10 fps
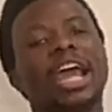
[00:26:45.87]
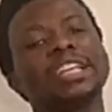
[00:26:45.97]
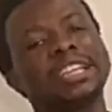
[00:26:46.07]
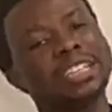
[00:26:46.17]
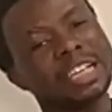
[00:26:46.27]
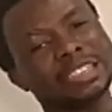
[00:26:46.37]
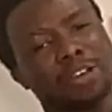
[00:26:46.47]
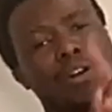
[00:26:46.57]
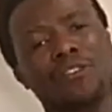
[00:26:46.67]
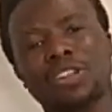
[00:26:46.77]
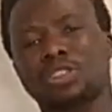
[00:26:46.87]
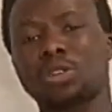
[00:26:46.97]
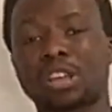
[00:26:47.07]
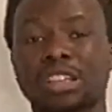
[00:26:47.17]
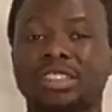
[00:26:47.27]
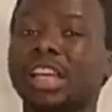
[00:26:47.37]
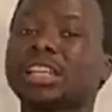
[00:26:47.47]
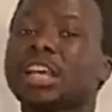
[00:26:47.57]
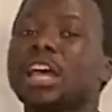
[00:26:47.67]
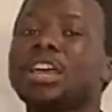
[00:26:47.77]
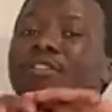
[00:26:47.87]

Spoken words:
And he is the officer that says,